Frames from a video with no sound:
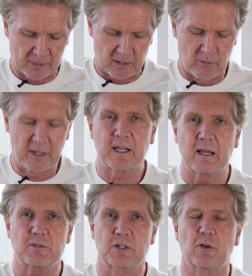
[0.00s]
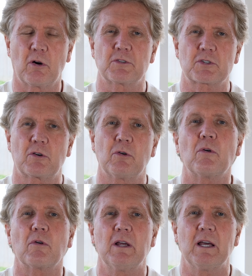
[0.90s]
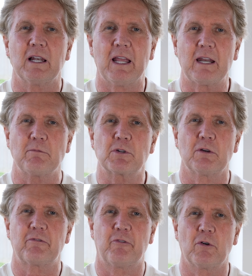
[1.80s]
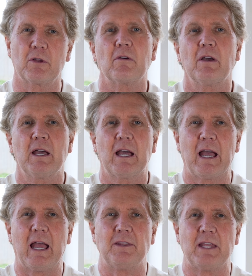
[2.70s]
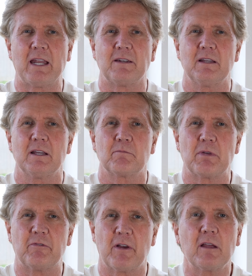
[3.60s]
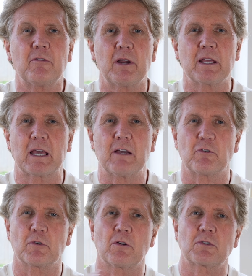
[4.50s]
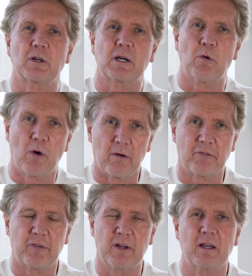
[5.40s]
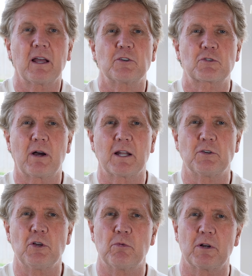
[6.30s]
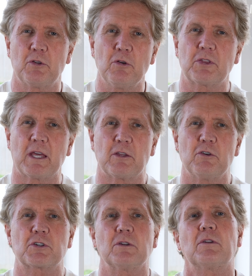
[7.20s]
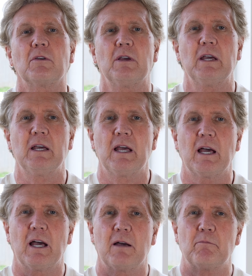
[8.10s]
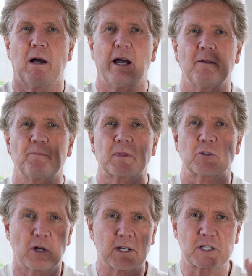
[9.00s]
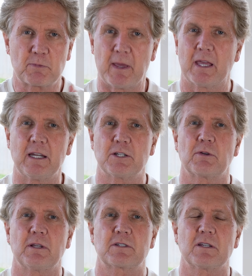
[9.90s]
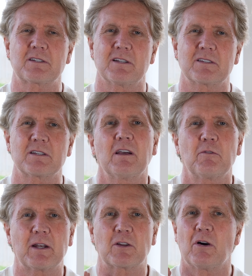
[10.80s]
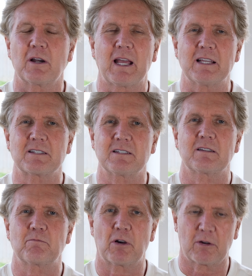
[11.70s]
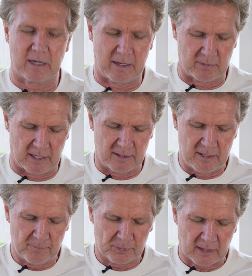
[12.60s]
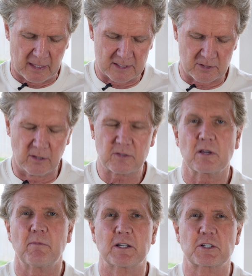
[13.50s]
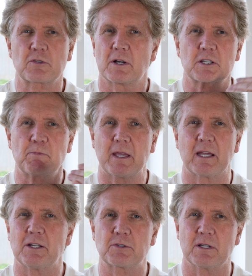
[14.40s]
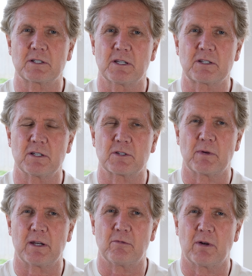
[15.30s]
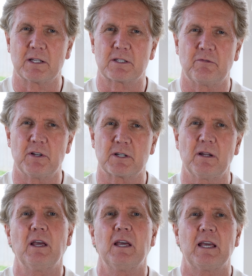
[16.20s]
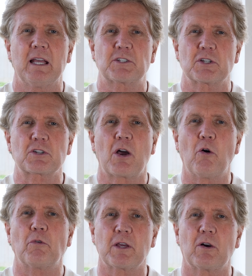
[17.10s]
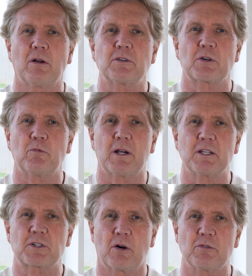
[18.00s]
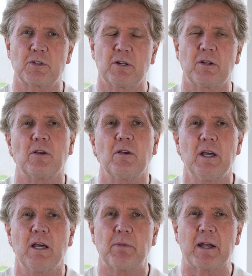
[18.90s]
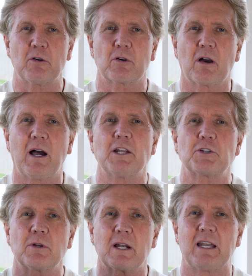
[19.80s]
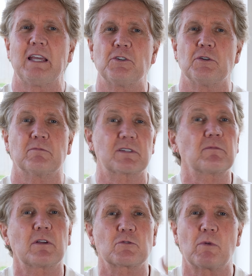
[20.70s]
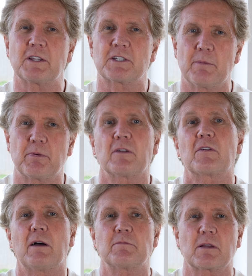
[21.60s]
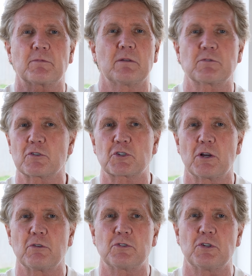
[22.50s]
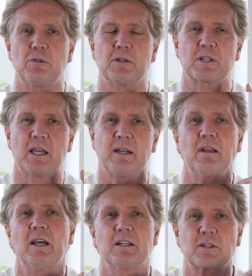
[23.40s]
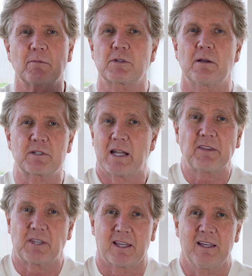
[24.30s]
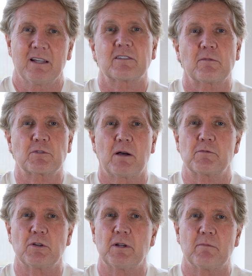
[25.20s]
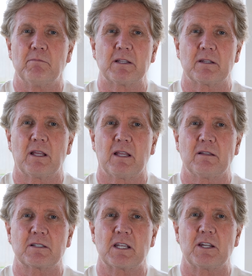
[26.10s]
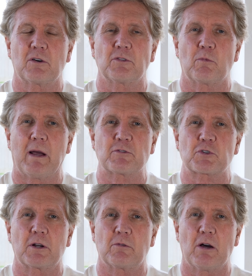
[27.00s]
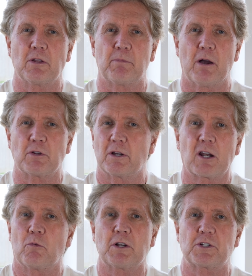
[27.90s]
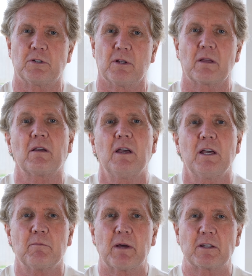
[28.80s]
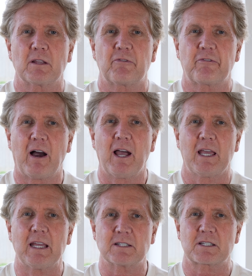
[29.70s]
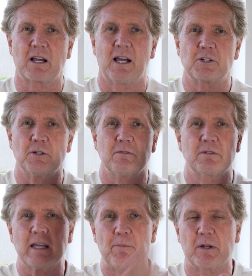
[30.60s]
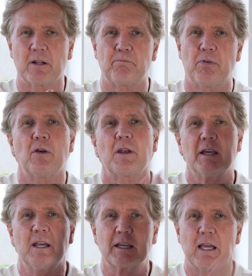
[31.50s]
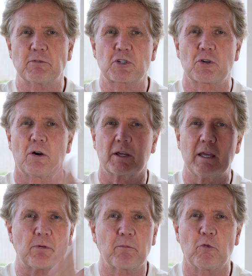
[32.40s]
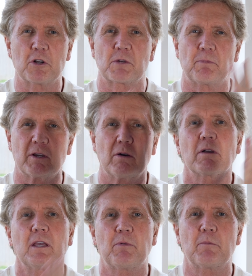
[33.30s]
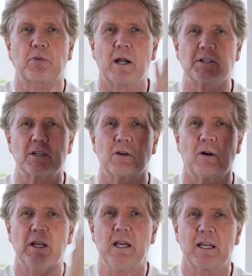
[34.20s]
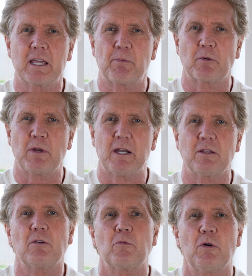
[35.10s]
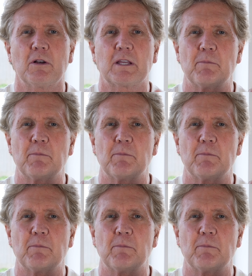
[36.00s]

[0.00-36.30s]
But when it comes to God's call, let him do it for you. And then be very, very careful not to go off and try and do what you think you should do uh, by trying to speak it into existence when God hasn't proclaimed that. It's not so much trying to speak it into existence when he writes the vision. It's just holding on to what he's told you to do, but he'll guide you and lead you. And sometimes one step at a time, sometimes he'll show you two years ahead, sometimes nothing. Sometimes you're in, a, in sitting on the waves trying to row the boat and you don't know what you're doing. But the fire inside you, keep it up burning. Keep strong. Keep on worshiping God. Keep on praising God. Keep on reading your word.